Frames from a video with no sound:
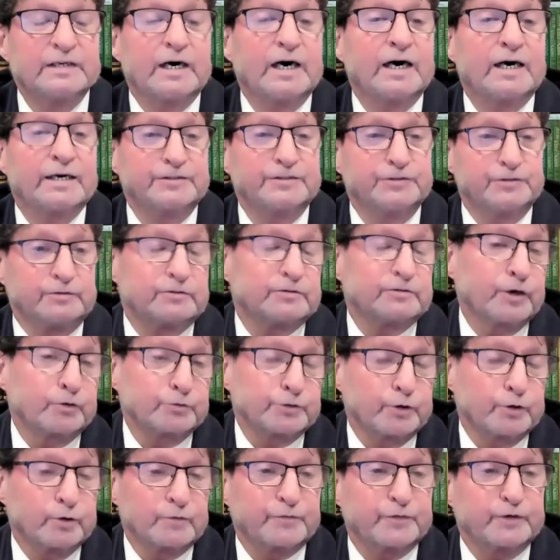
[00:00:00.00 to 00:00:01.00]
I
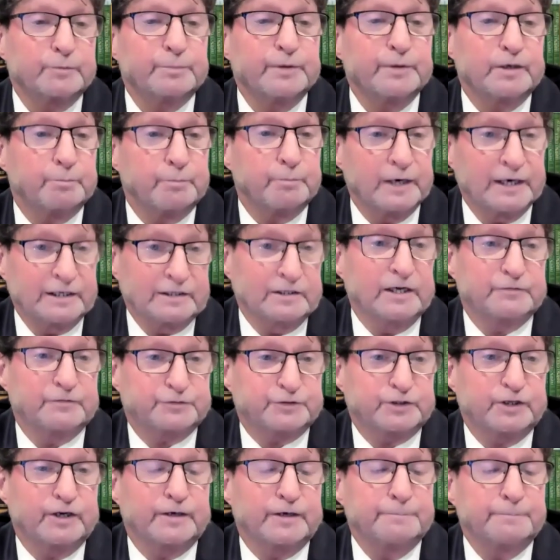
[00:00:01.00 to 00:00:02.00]
don't know if it'll be in my
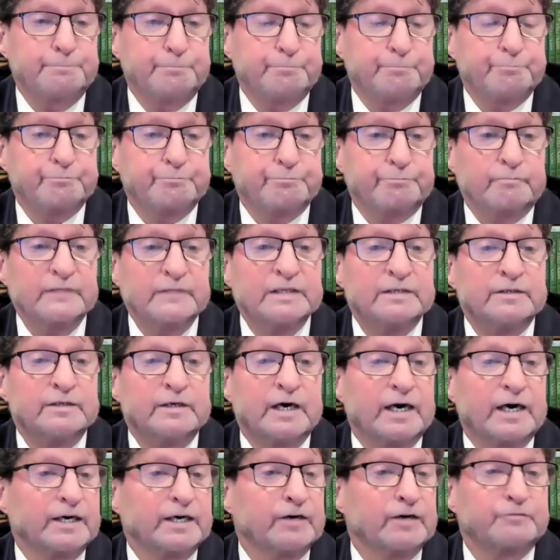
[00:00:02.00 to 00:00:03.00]
lifetime.
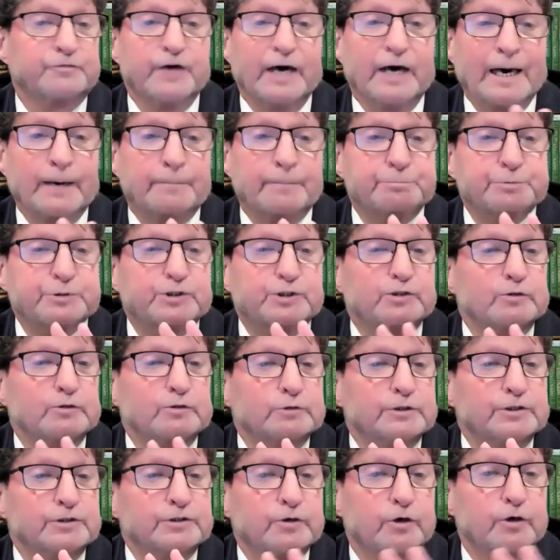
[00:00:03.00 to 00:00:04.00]
I have
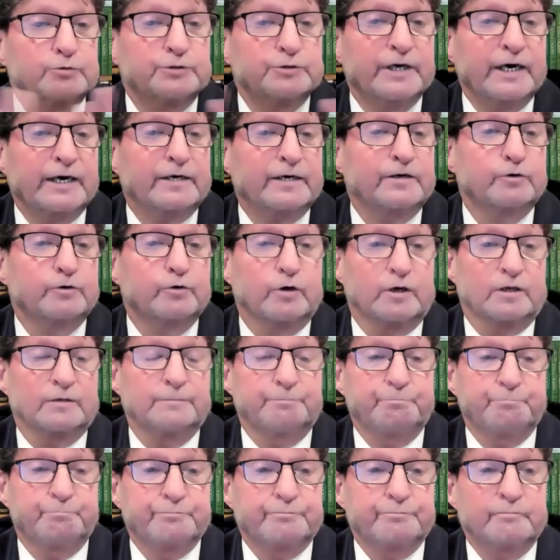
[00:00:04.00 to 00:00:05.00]
absolutely no doubt at all
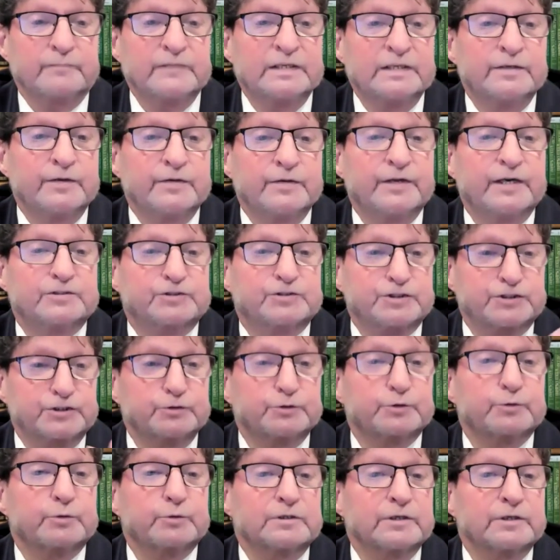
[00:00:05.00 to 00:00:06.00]
that
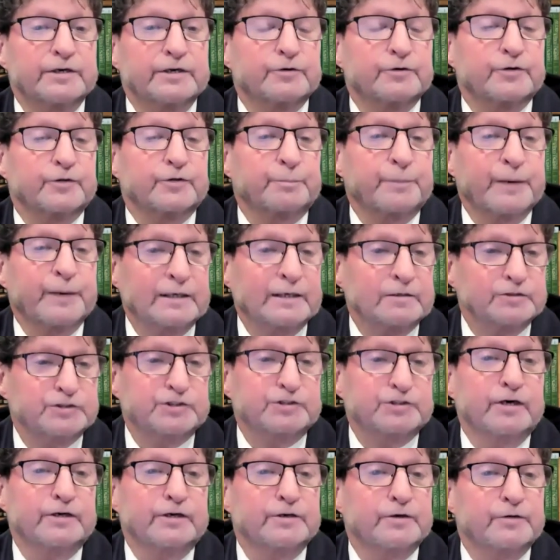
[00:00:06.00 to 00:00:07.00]
sooner or later the
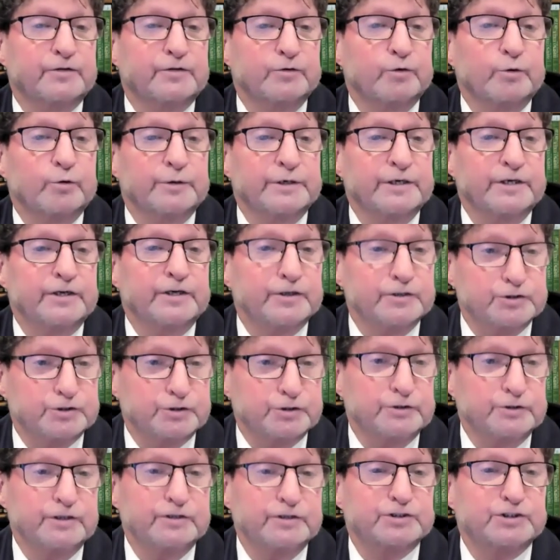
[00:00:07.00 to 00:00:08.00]
Palestine Authority in
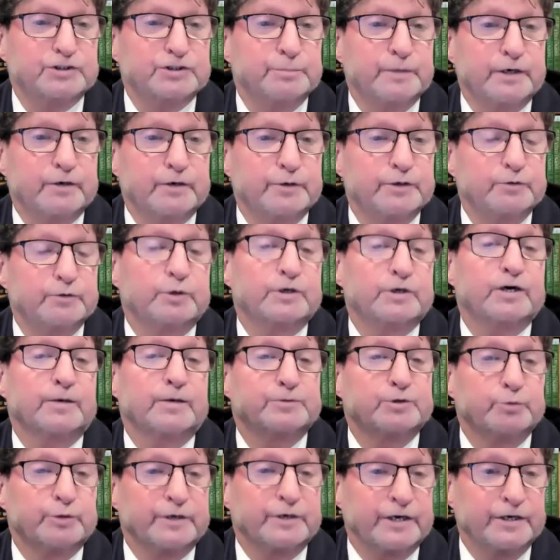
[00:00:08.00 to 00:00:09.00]
Judea Samaria will come
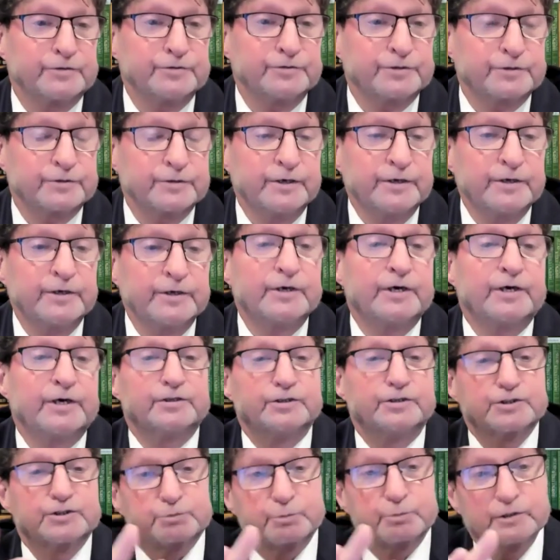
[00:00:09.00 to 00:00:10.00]
to an end, and
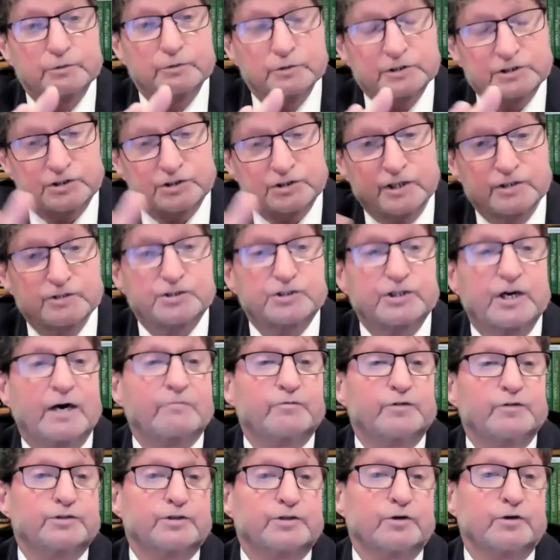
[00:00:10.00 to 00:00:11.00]
Israel will extend
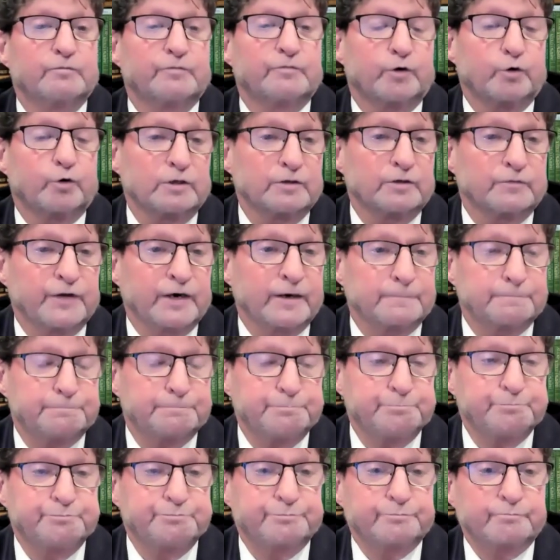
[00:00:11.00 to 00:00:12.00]
sovereignty over all of that.
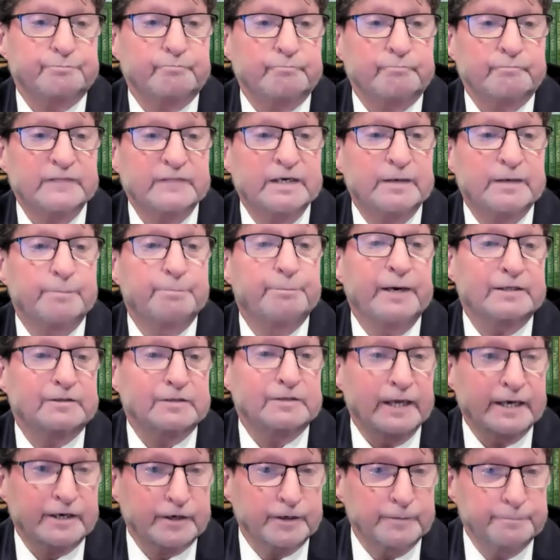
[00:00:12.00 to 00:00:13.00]

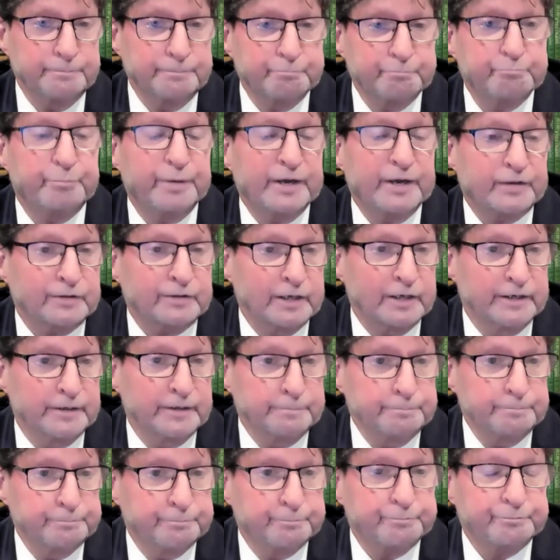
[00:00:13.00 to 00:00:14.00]

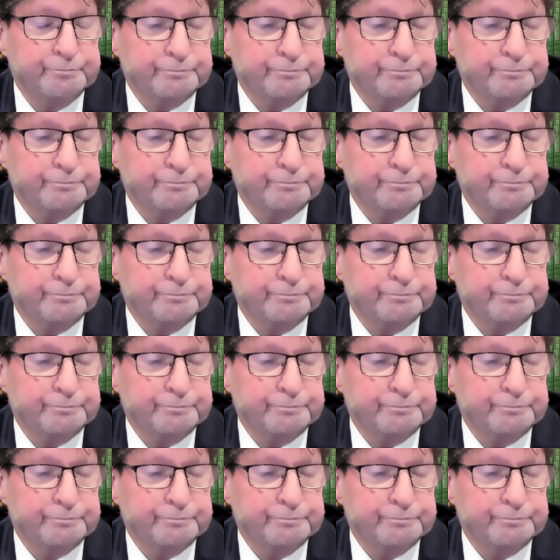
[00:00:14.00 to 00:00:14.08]
Bethlehem,